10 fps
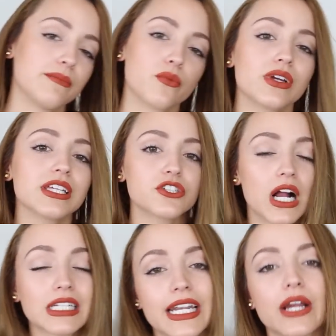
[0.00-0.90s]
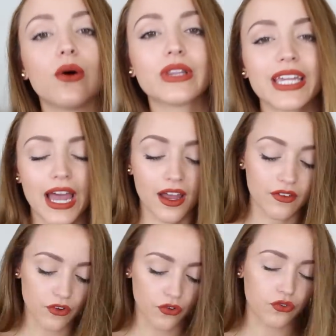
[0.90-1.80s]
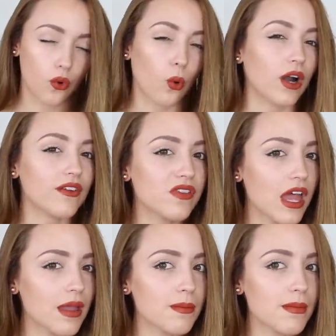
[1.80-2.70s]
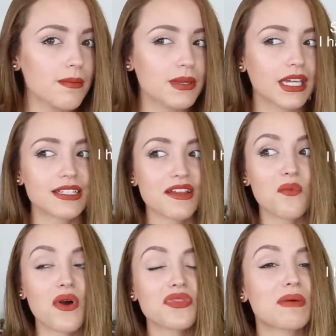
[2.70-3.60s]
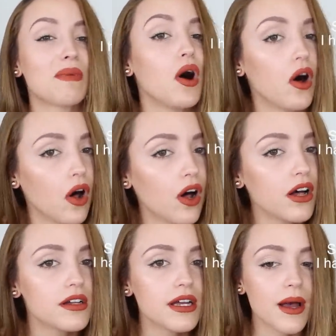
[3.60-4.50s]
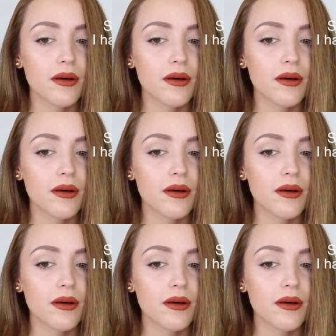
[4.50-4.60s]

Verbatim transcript: I'm really shocked that I only have four of them because I want them all.